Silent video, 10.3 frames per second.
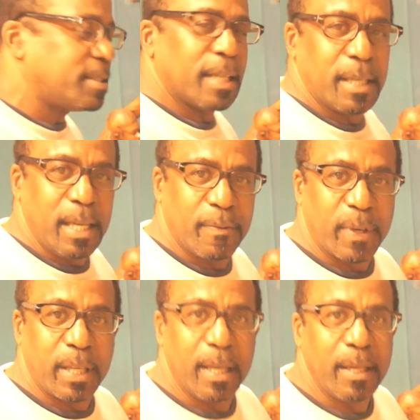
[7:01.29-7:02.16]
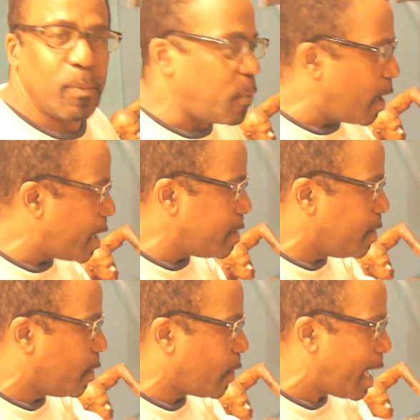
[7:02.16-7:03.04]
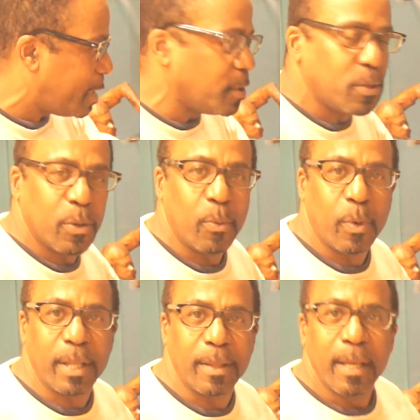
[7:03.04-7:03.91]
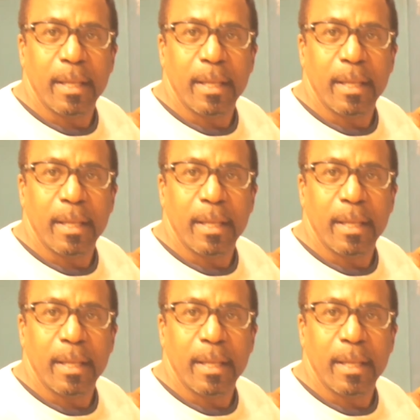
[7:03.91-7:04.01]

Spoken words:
it's significant, had to do with